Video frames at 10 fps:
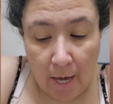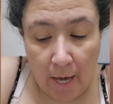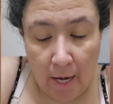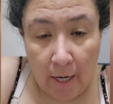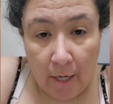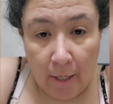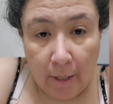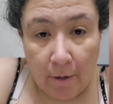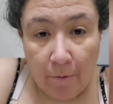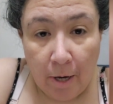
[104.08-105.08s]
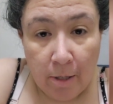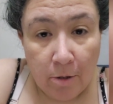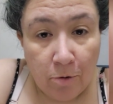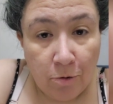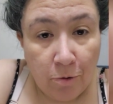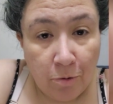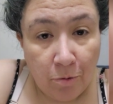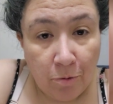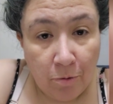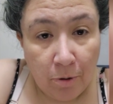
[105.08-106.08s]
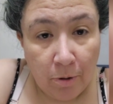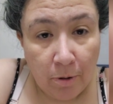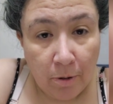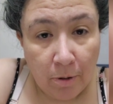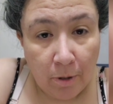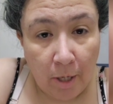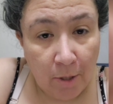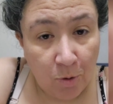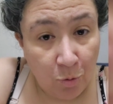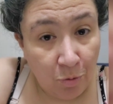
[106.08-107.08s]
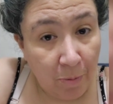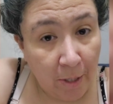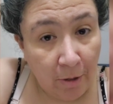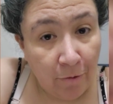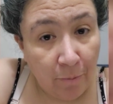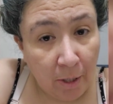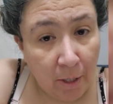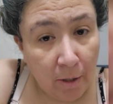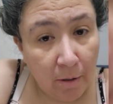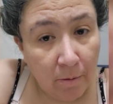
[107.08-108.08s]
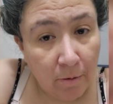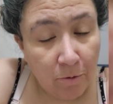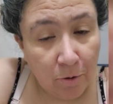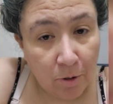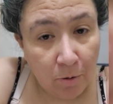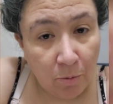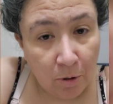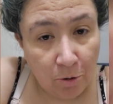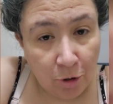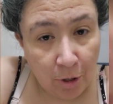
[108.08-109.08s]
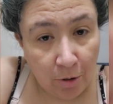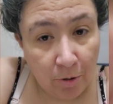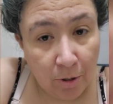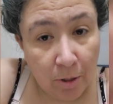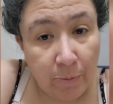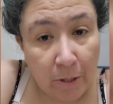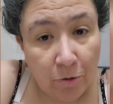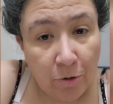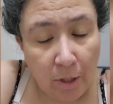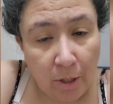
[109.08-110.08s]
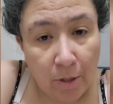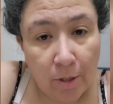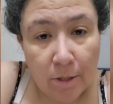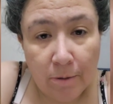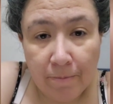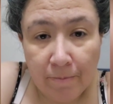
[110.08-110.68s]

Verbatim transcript: And I ran into a high school buddy of mine who's in a wheelchair, who's special needs.